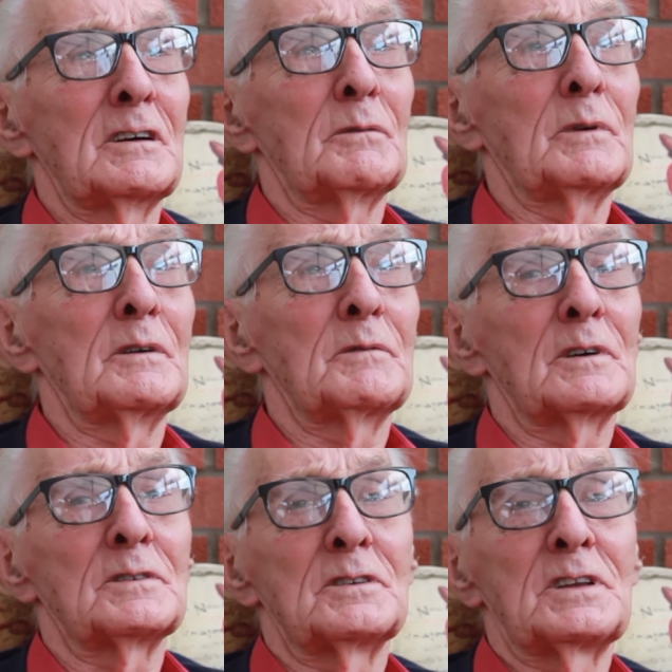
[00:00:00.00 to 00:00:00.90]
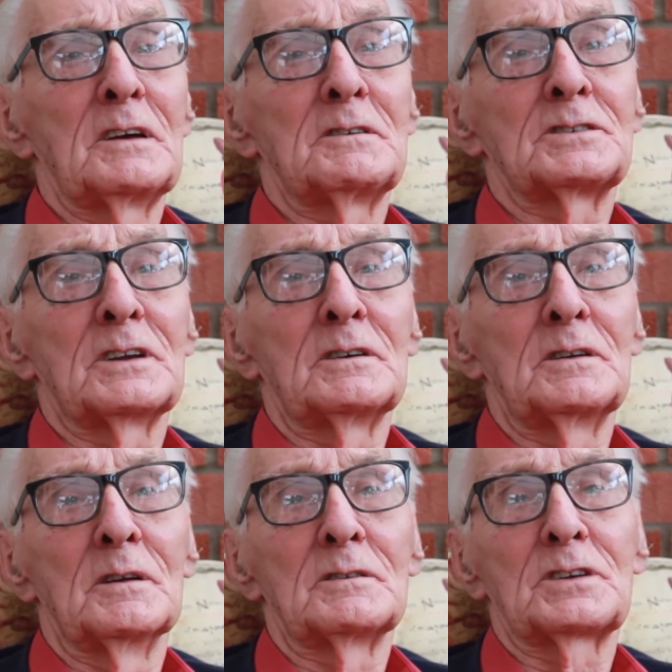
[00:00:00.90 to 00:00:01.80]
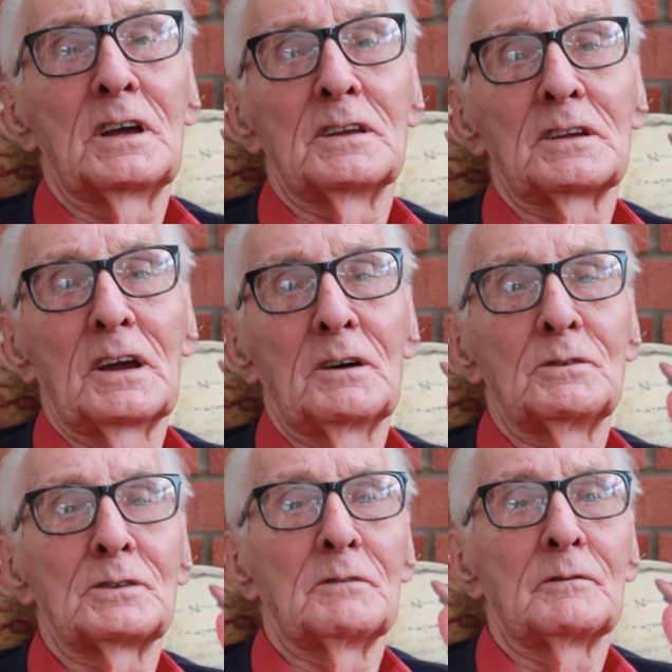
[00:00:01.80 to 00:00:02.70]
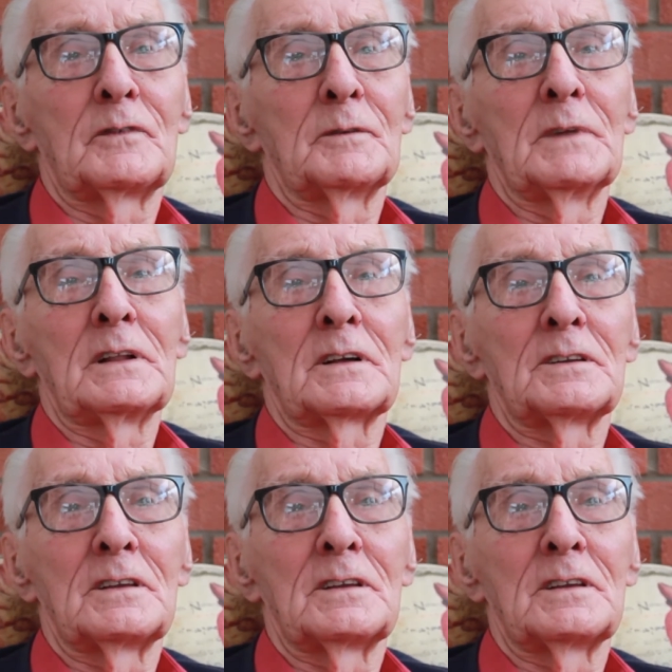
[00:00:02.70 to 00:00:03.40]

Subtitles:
I worked the dairy side, and I was getting the cows up for milking.